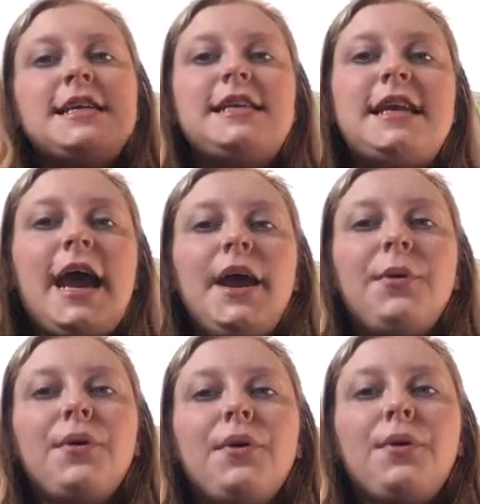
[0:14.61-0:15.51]
Today
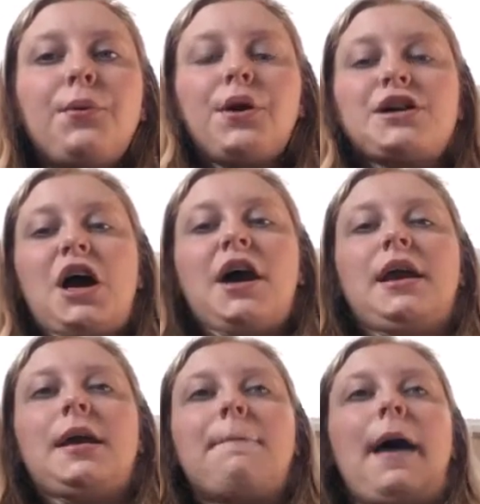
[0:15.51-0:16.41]
we're
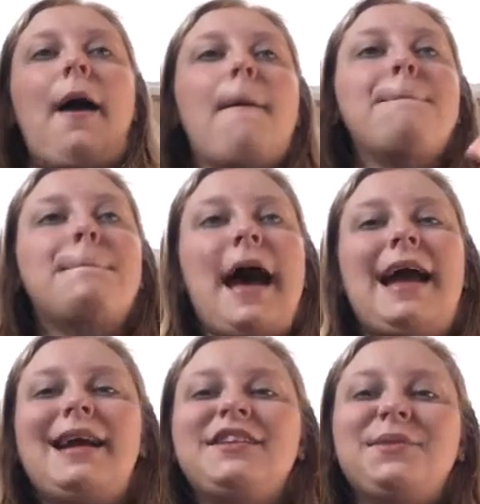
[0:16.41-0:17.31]
talking about
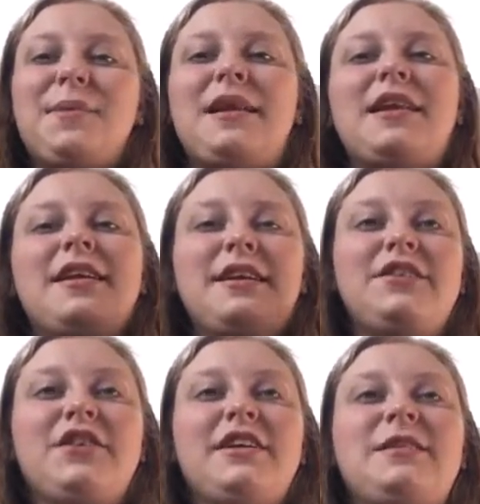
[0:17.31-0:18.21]
badass women in history,